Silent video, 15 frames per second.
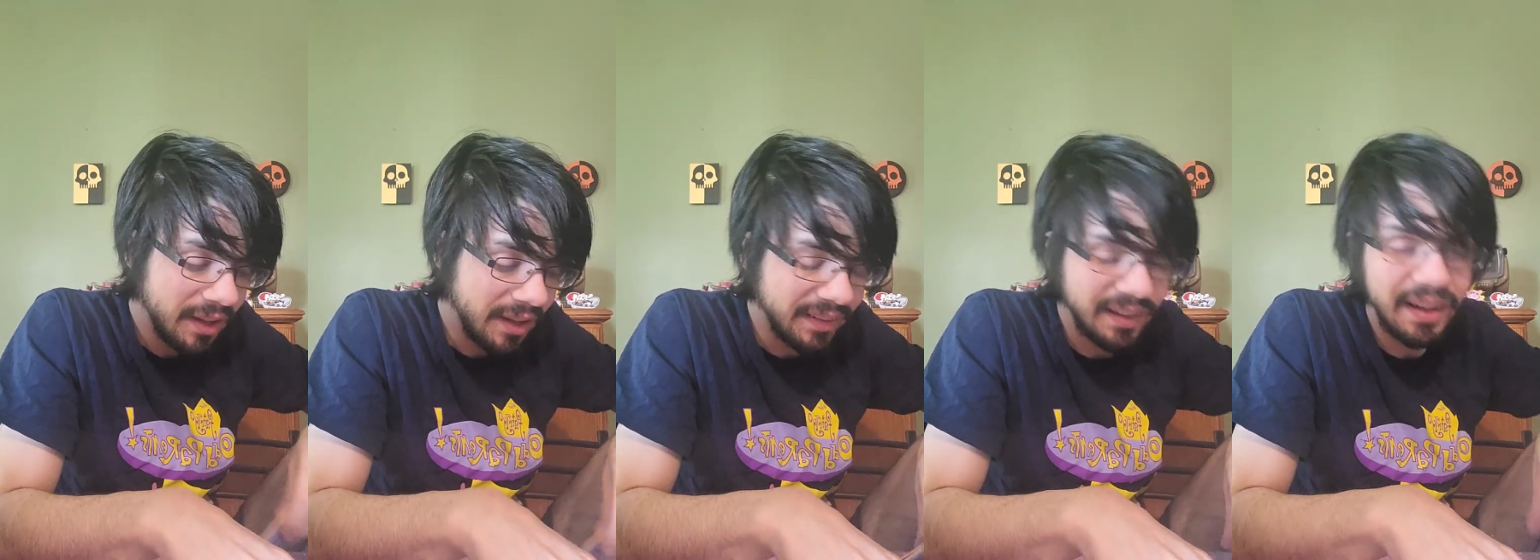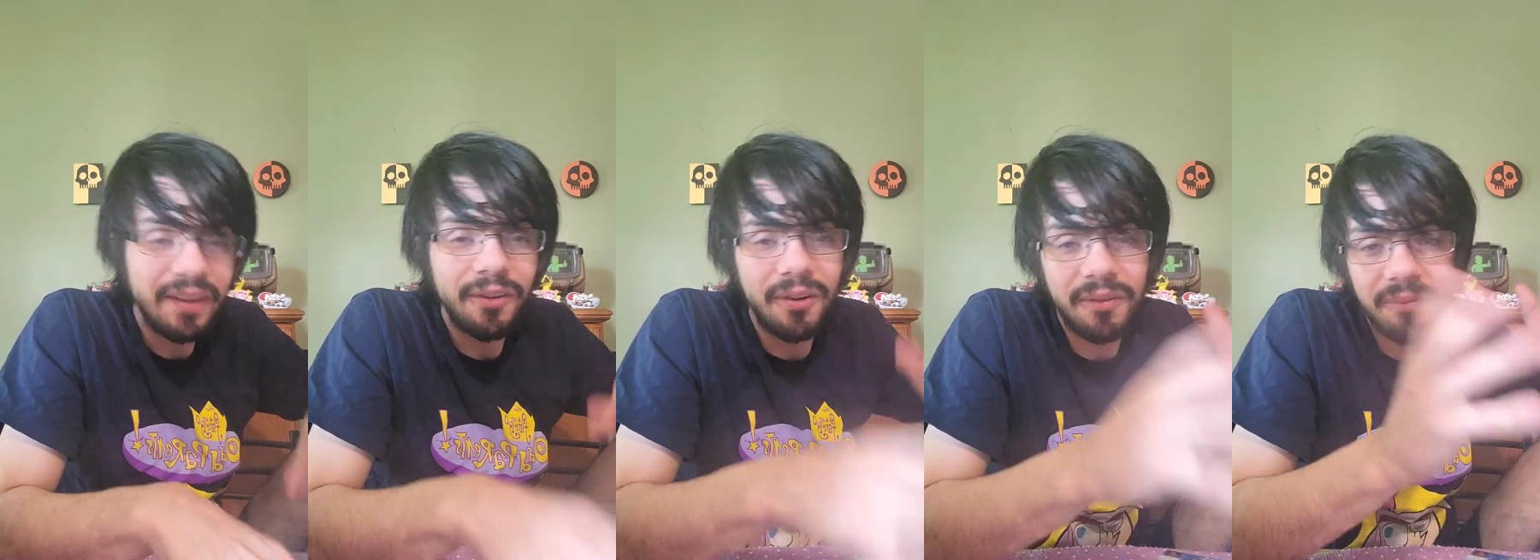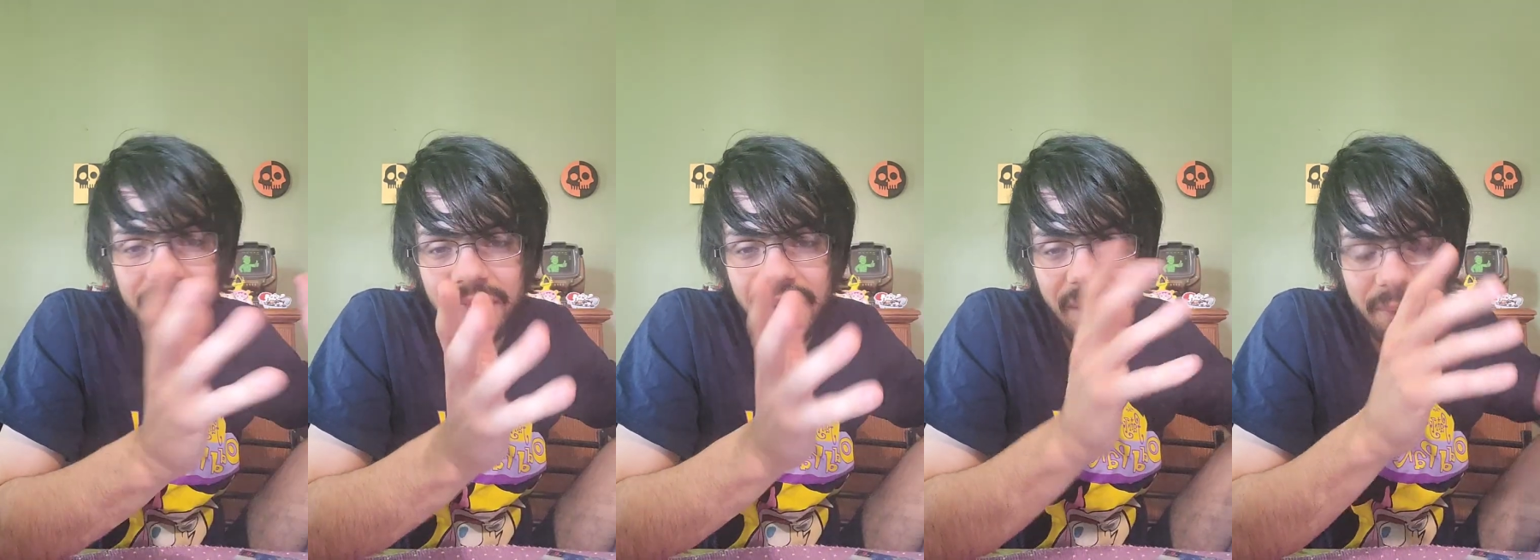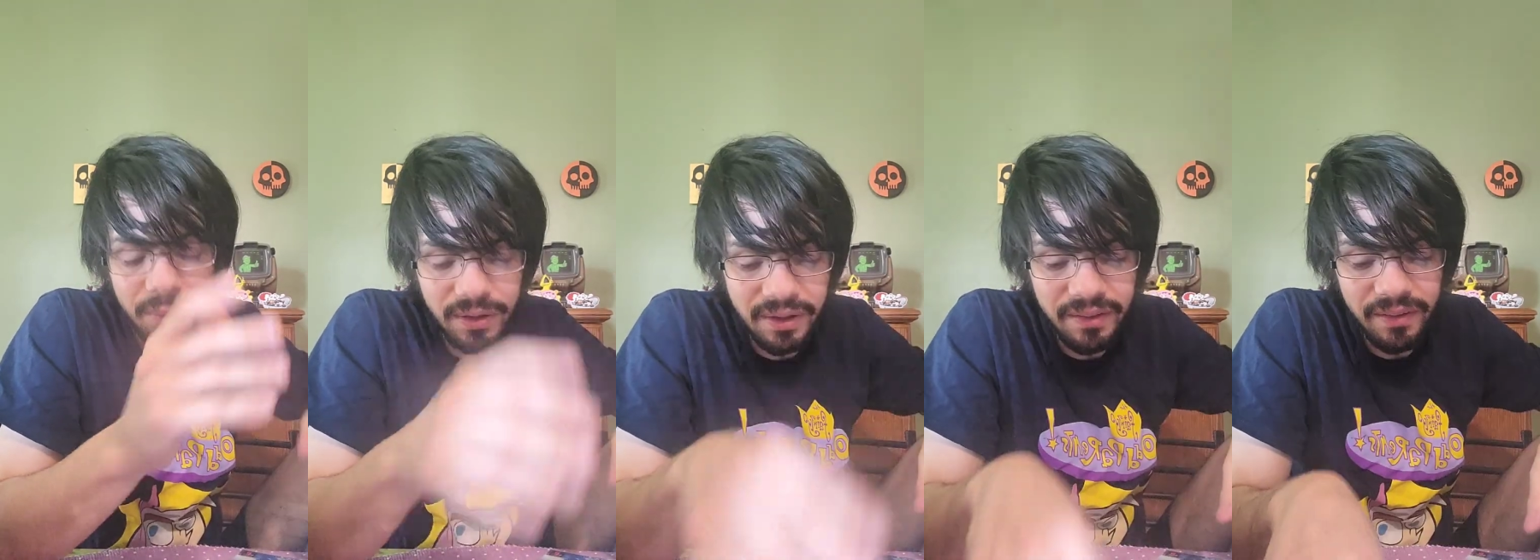and then I
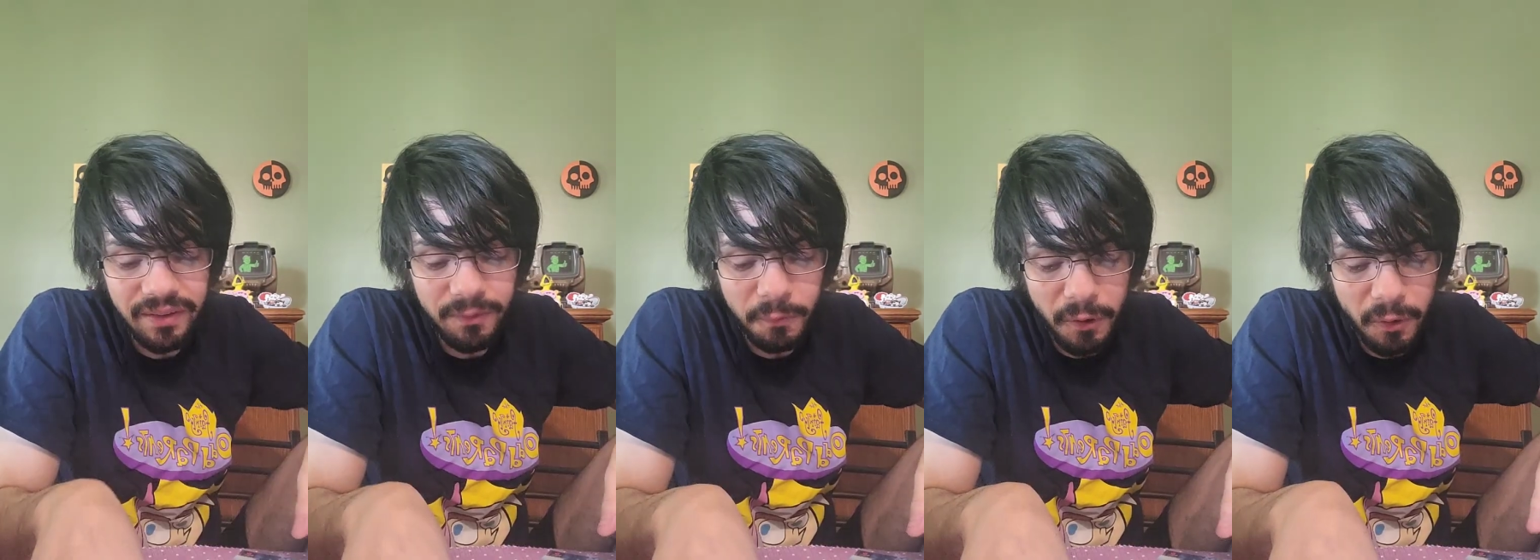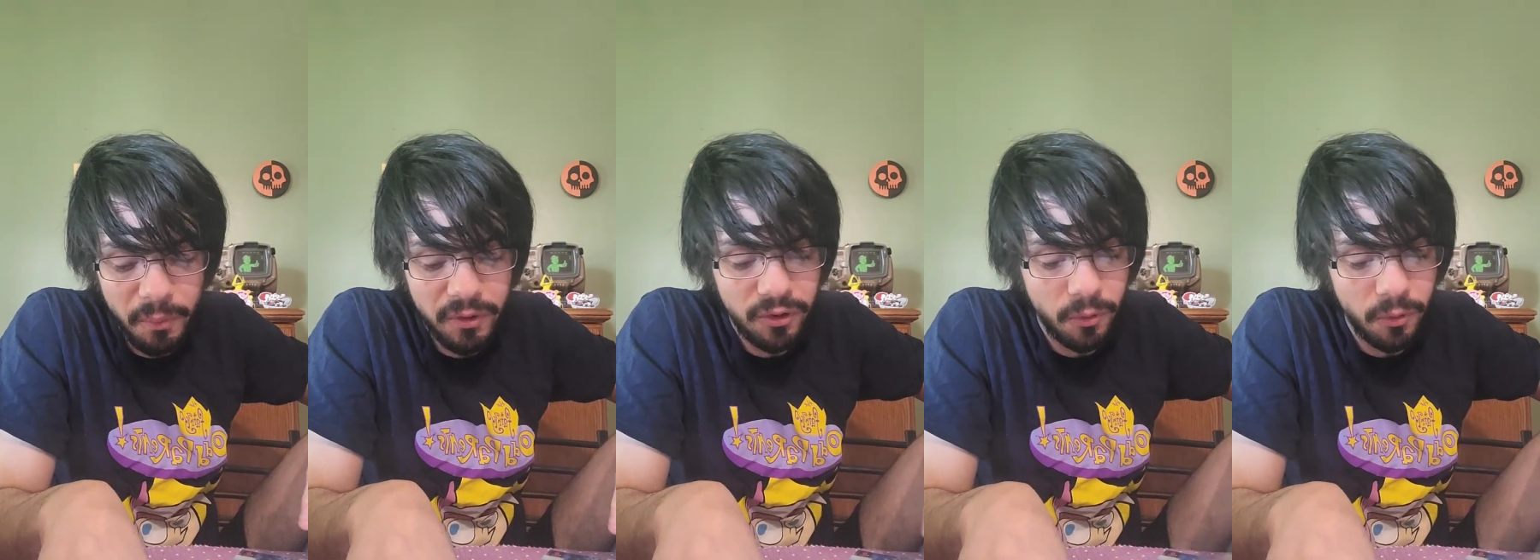played it a little bit,